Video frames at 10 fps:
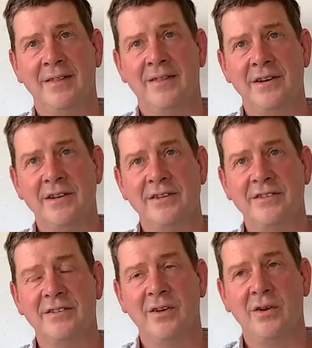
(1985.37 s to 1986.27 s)

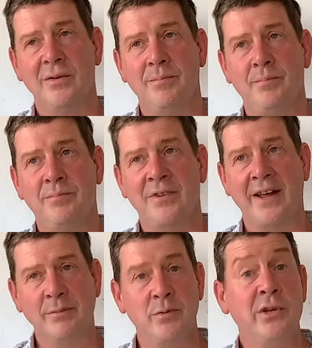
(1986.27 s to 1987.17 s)
there's
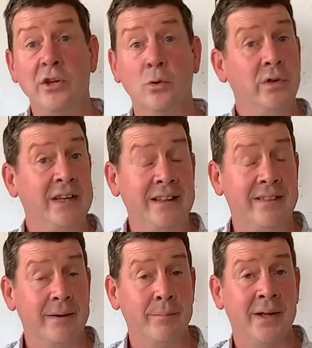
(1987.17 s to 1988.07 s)
times when you don't need
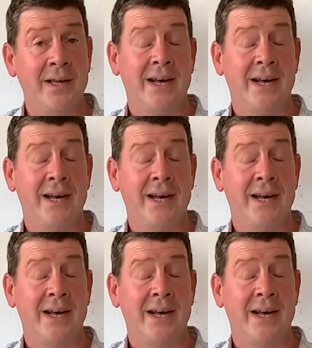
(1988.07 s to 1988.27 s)
them,